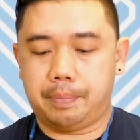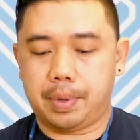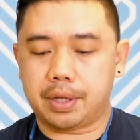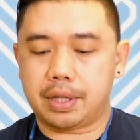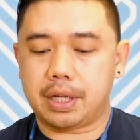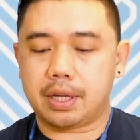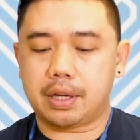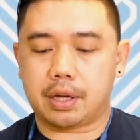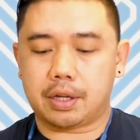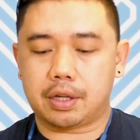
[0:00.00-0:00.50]

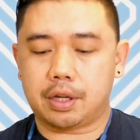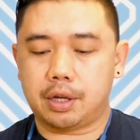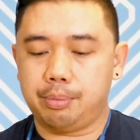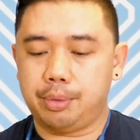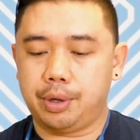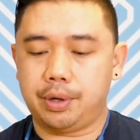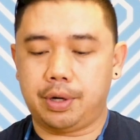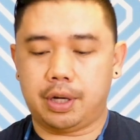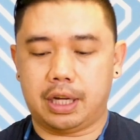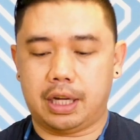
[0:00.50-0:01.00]
building a
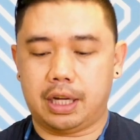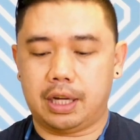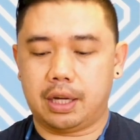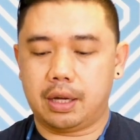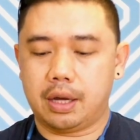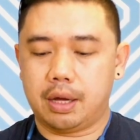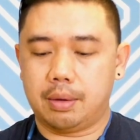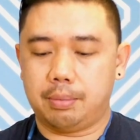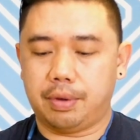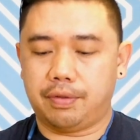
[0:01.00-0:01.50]

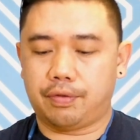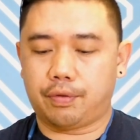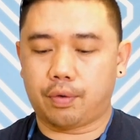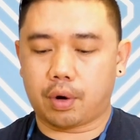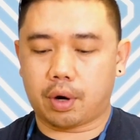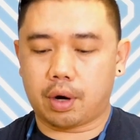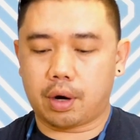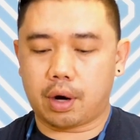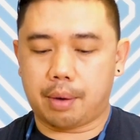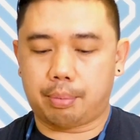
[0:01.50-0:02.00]
community
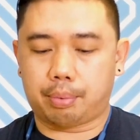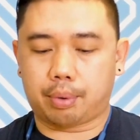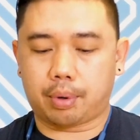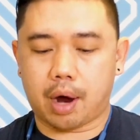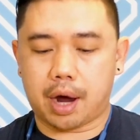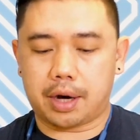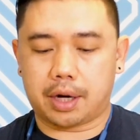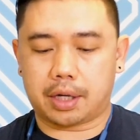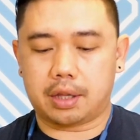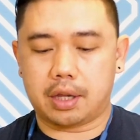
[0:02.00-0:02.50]
before a
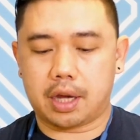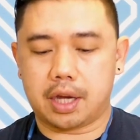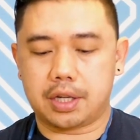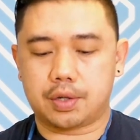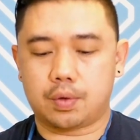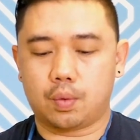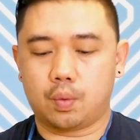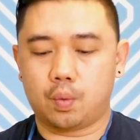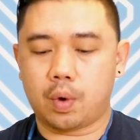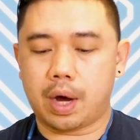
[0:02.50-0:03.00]
product
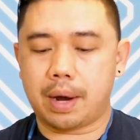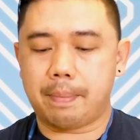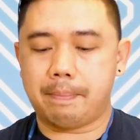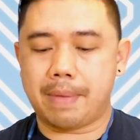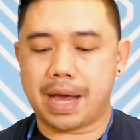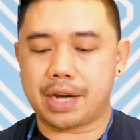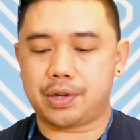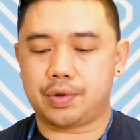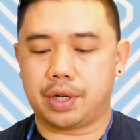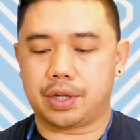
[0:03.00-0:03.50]
launch. What
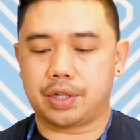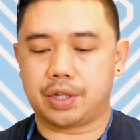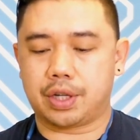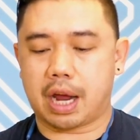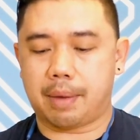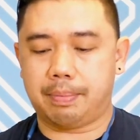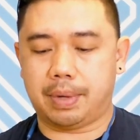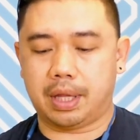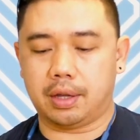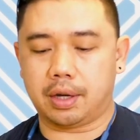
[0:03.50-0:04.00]
metric
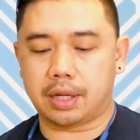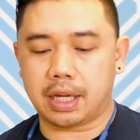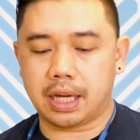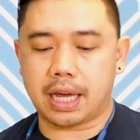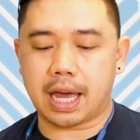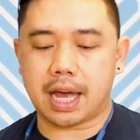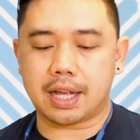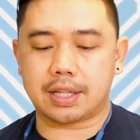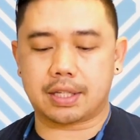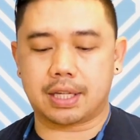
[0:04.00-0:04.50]
should I be
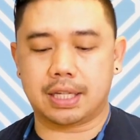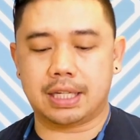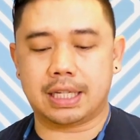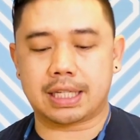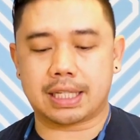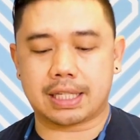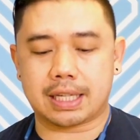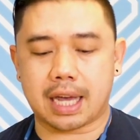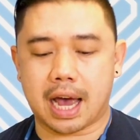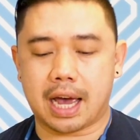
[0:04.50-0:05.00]
looking at to
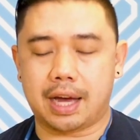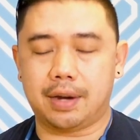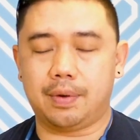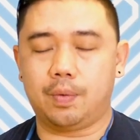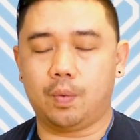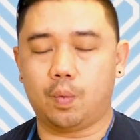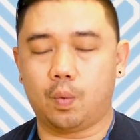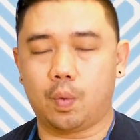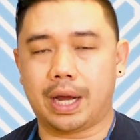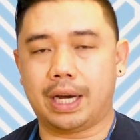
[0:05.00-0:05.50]

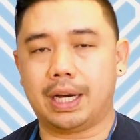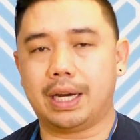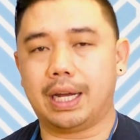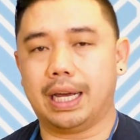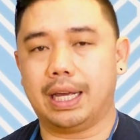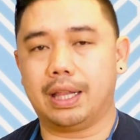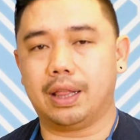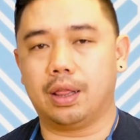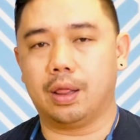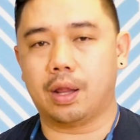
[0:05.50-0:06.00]
decide when
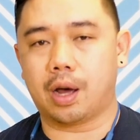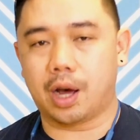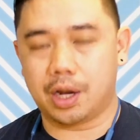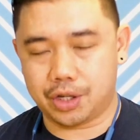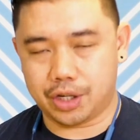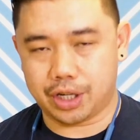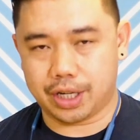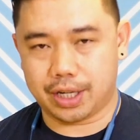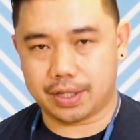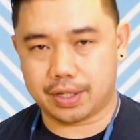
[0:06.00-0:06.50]
it
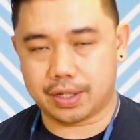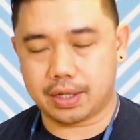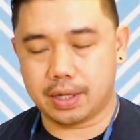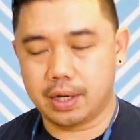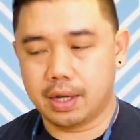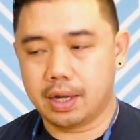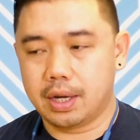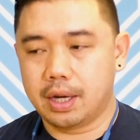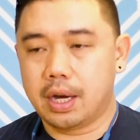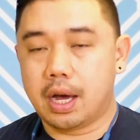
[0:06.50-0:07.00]
launches?
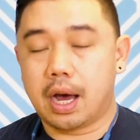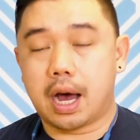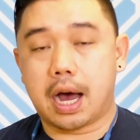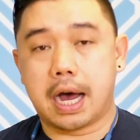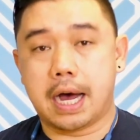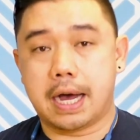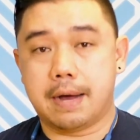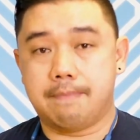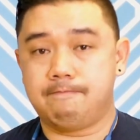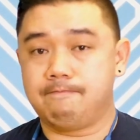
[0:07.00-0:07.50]

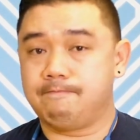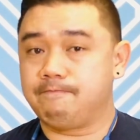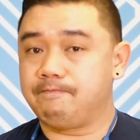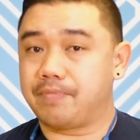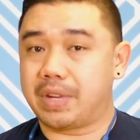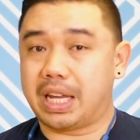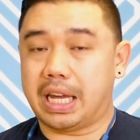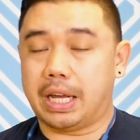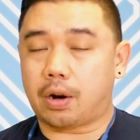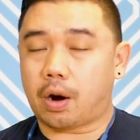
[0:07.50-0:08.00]

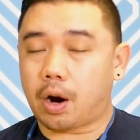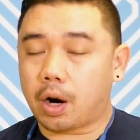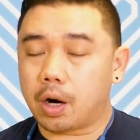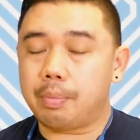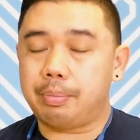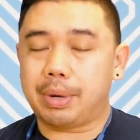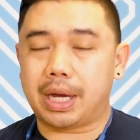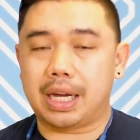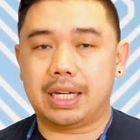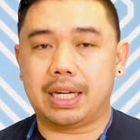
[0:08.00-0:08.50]
In
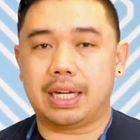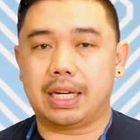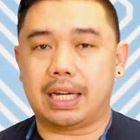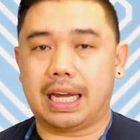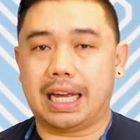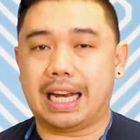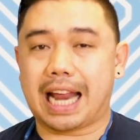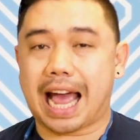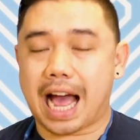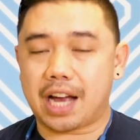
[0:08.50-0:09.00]
our opinion,
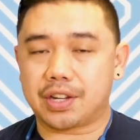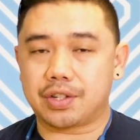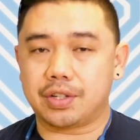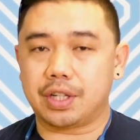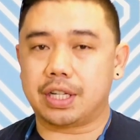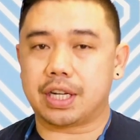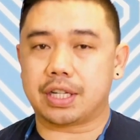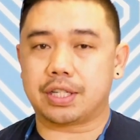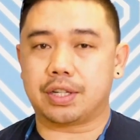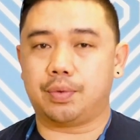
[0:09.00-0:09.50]
it
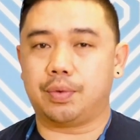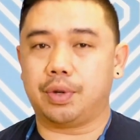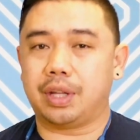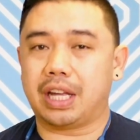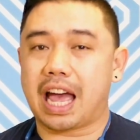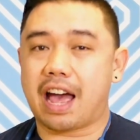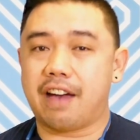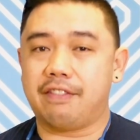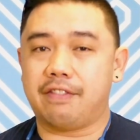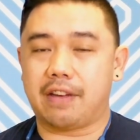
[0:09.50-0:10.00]
actually doesn't
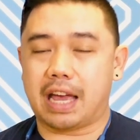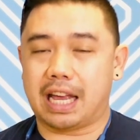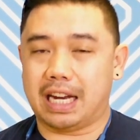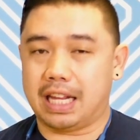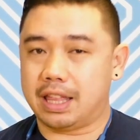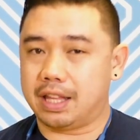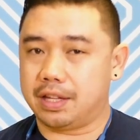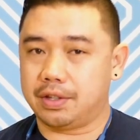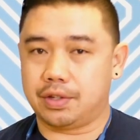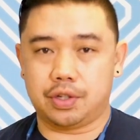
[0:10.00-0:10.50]
really have
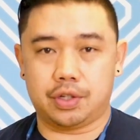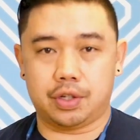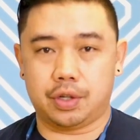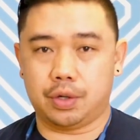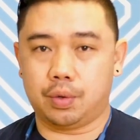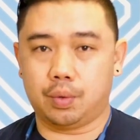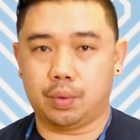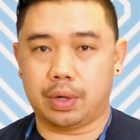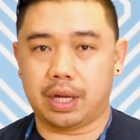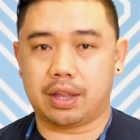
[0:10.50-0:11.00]
anything to
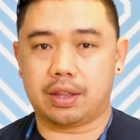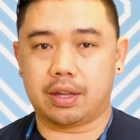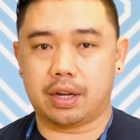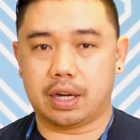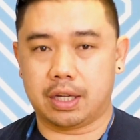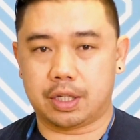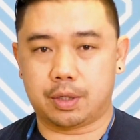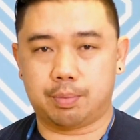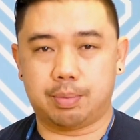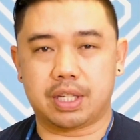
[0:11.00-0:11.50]
do with
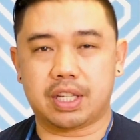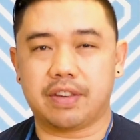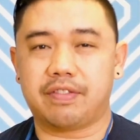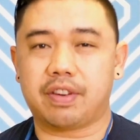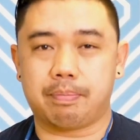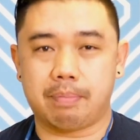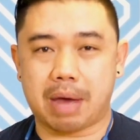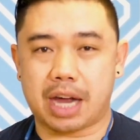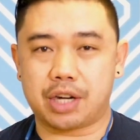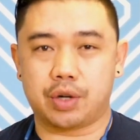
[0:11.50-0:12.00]
a
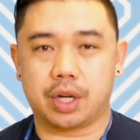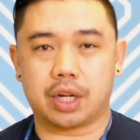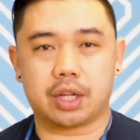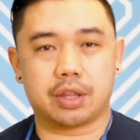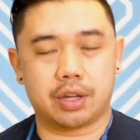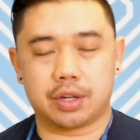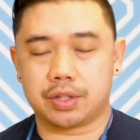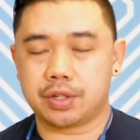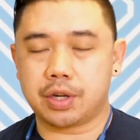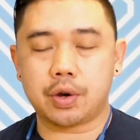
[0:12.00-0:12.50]
specific metric.
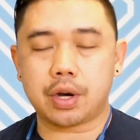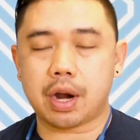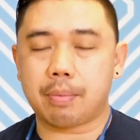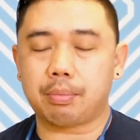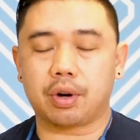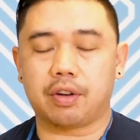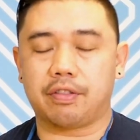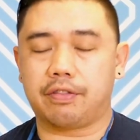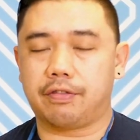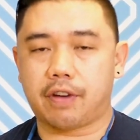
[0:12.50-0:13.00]
There's no
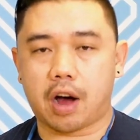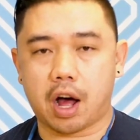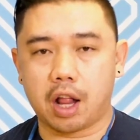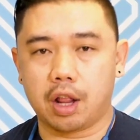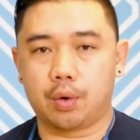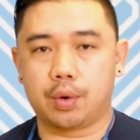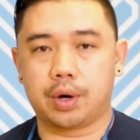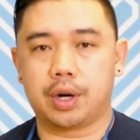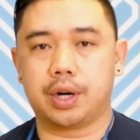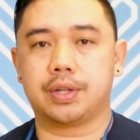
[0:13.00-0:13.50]
number of
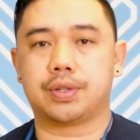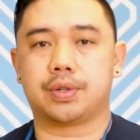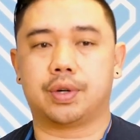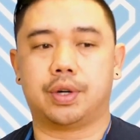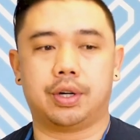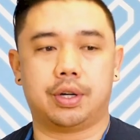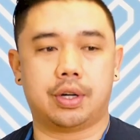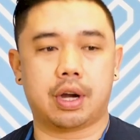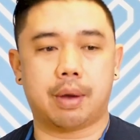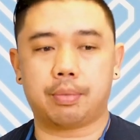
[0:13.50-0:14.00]
followers
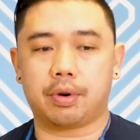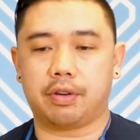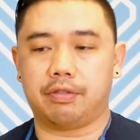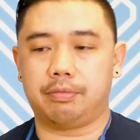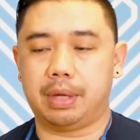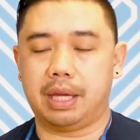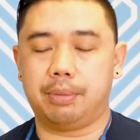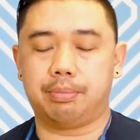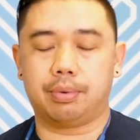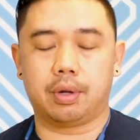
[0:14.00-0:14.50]
or number
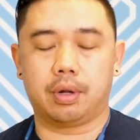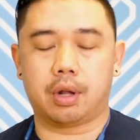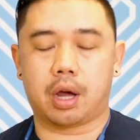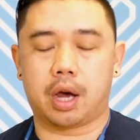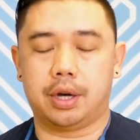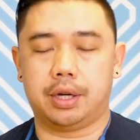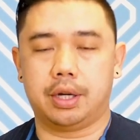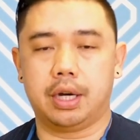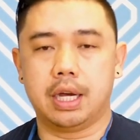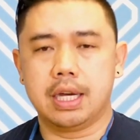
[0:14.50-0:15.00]
of people
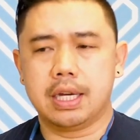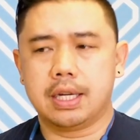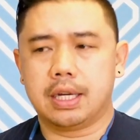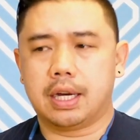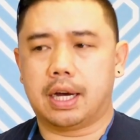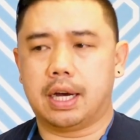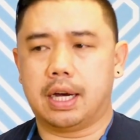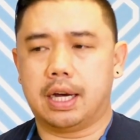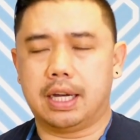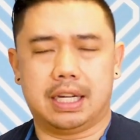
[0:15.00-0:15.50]
on
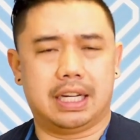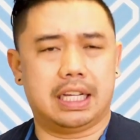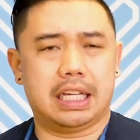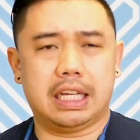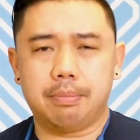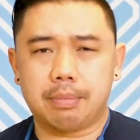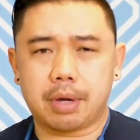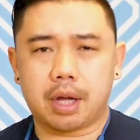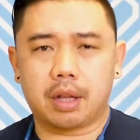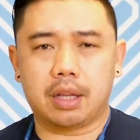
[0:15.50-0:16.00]

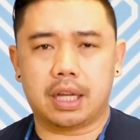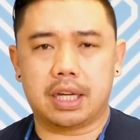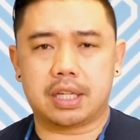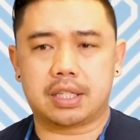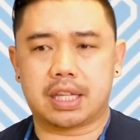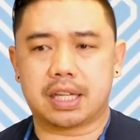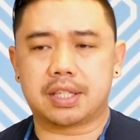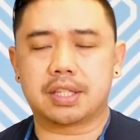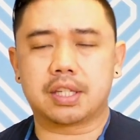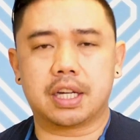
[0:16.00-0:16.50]
an email
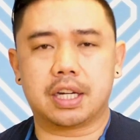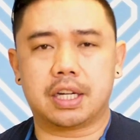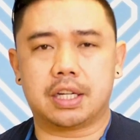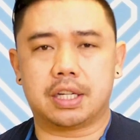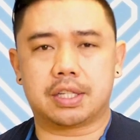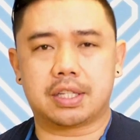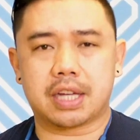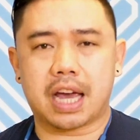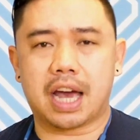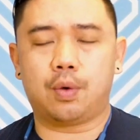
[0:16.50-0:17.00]
list that's going to
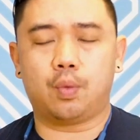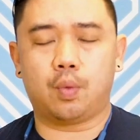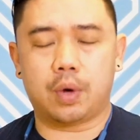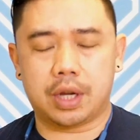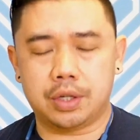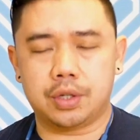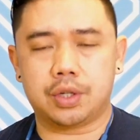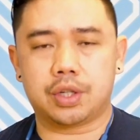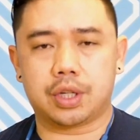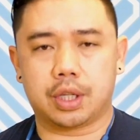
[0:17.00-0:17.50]
decide
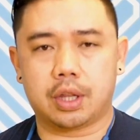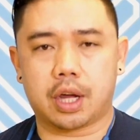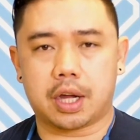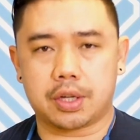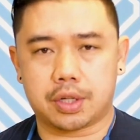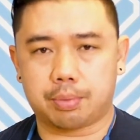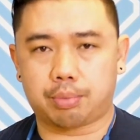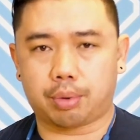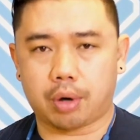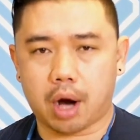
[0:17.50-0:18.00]
when you should
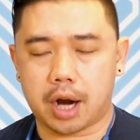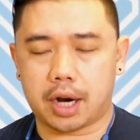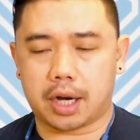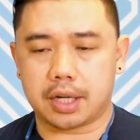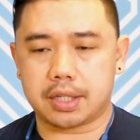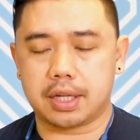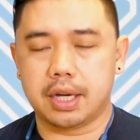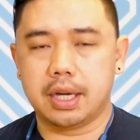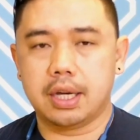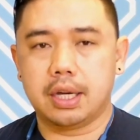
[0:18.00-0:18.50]
launch a
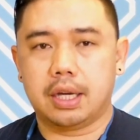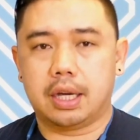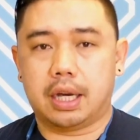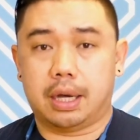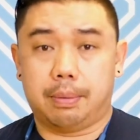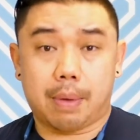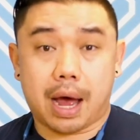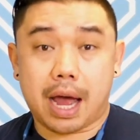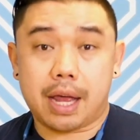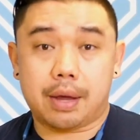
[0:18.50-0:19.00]
product.
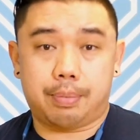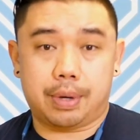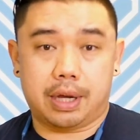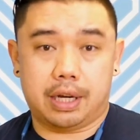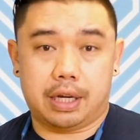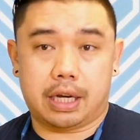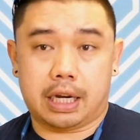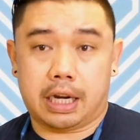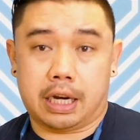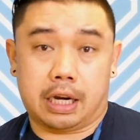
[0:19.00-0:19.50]
In my
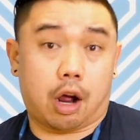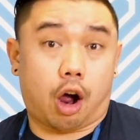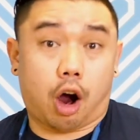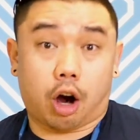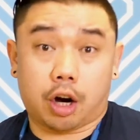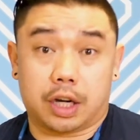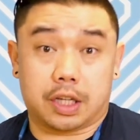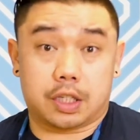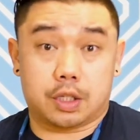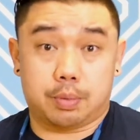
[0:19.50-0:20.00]
opinion, in
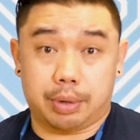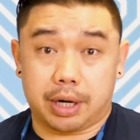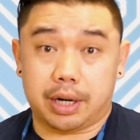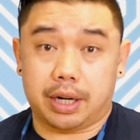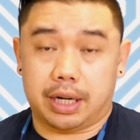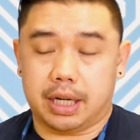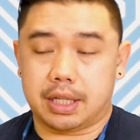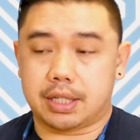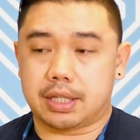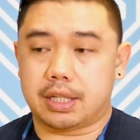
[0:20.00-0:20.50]
our
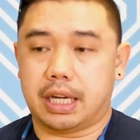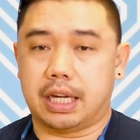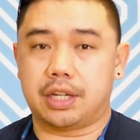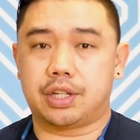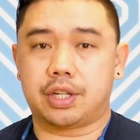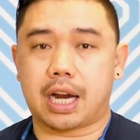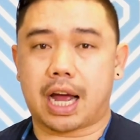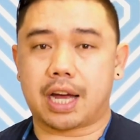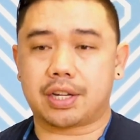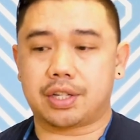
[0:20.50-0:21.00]
experience,
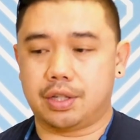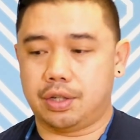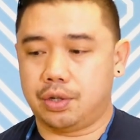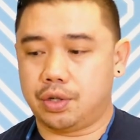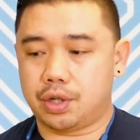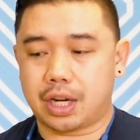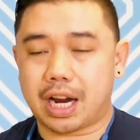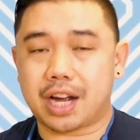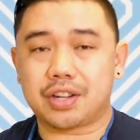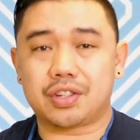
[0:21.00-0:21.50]

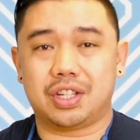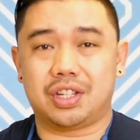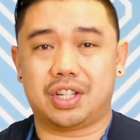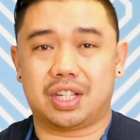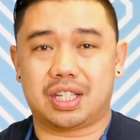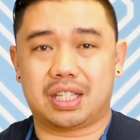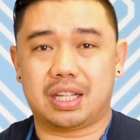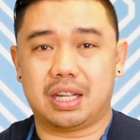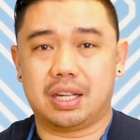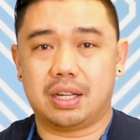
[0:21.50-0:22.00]
you should actually
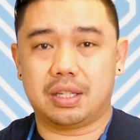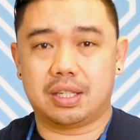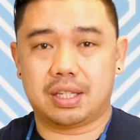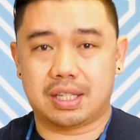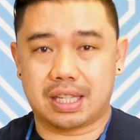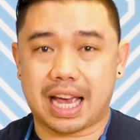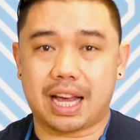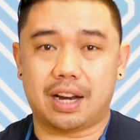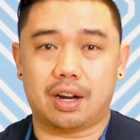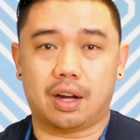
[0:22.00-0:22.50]
just
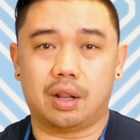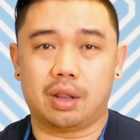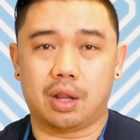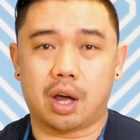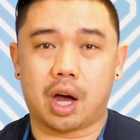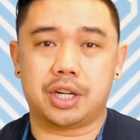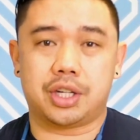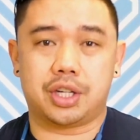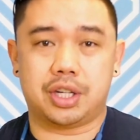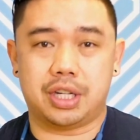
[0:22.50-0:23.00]
set a
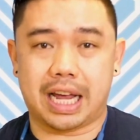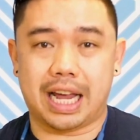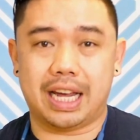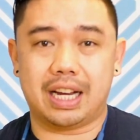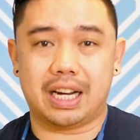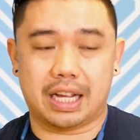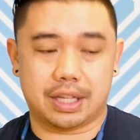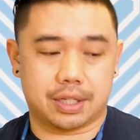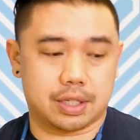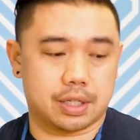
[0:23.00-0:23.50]
launch
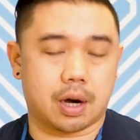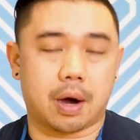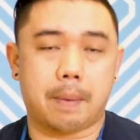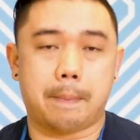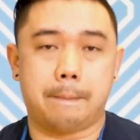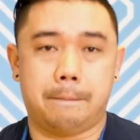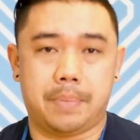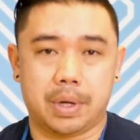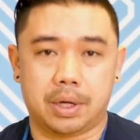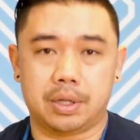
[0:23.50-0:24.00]
date and
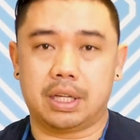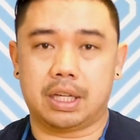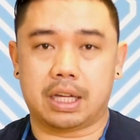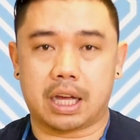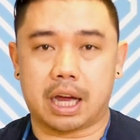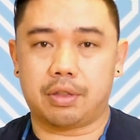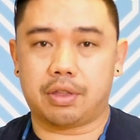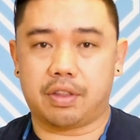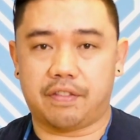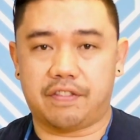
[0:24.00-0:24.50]
start
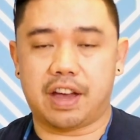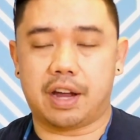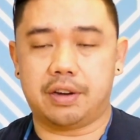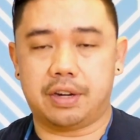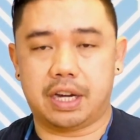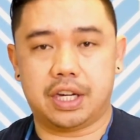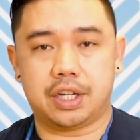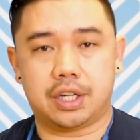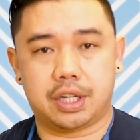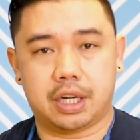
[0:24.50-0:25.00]
building out the
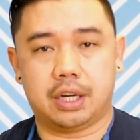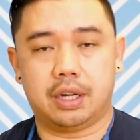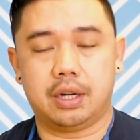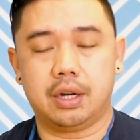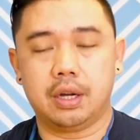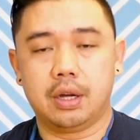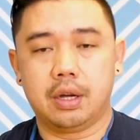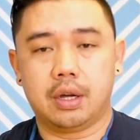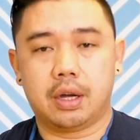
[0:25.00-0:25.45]
foundation